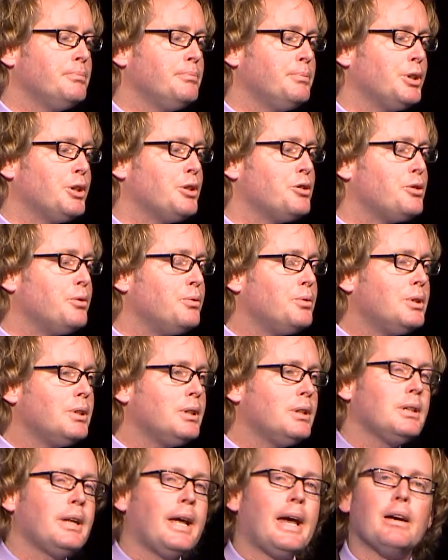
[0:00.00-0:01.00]
because you
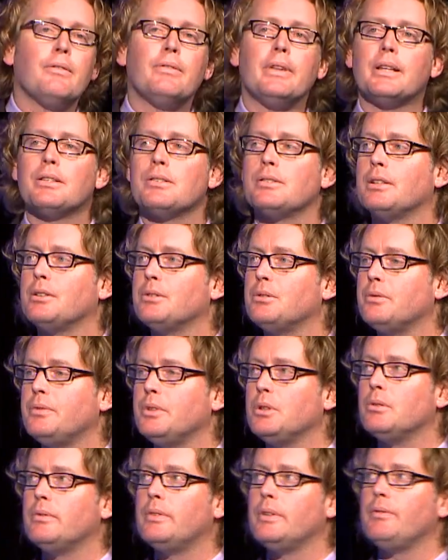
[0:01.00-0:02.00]
didn't have that single
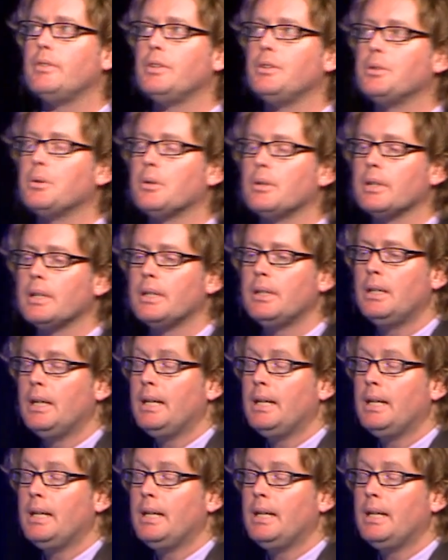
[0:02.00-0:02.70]
view of inventory.